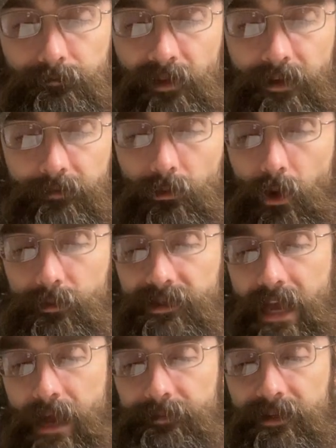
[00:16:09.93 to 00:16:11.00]
if the rope
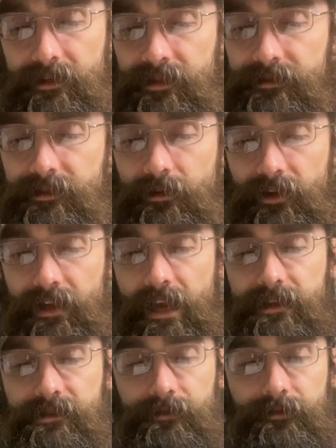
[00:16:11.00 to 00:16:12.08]
snapped, it is considered a
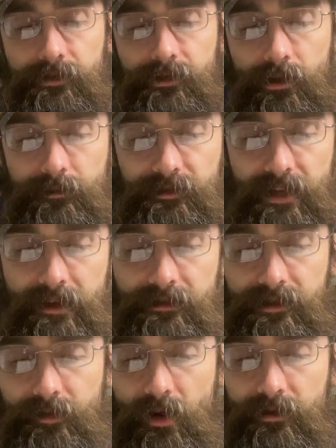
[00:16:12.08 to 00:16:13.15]
case of
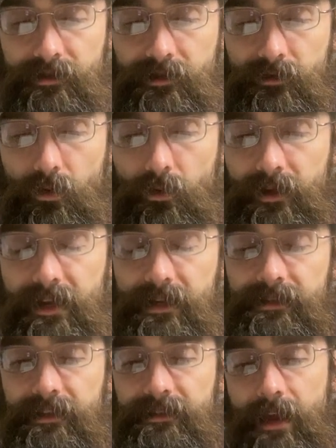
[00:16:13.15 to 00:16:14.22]
circumstances beyond his control, and he
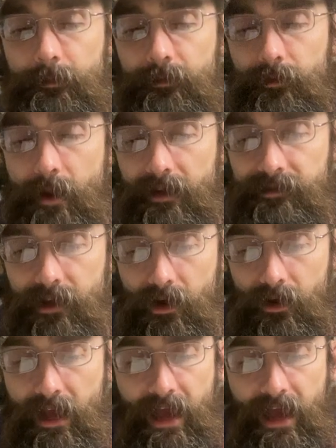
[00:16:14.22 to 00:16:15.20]
is exempt from exile.